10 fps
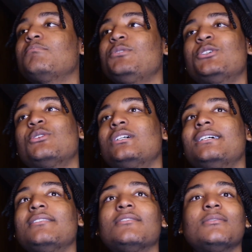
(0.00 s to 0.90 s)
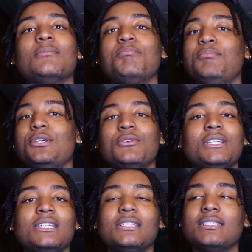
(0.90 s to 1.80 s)
your
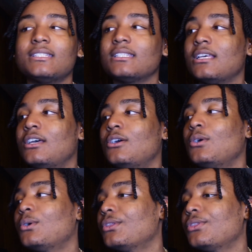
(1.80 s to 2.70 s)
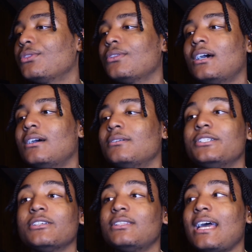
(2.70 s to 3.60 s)
millions or
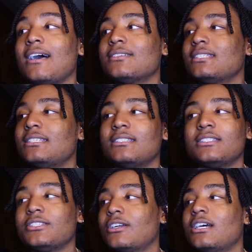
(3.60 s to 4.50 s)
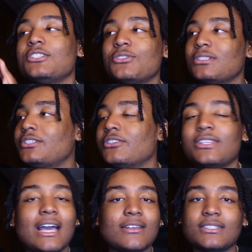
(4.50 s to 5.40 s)
your thousands, your hundreds, your
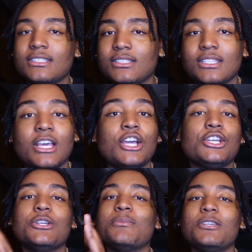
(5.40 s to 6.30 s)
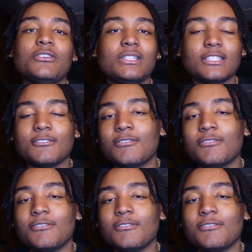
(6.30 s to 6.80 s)
thousands, your millions of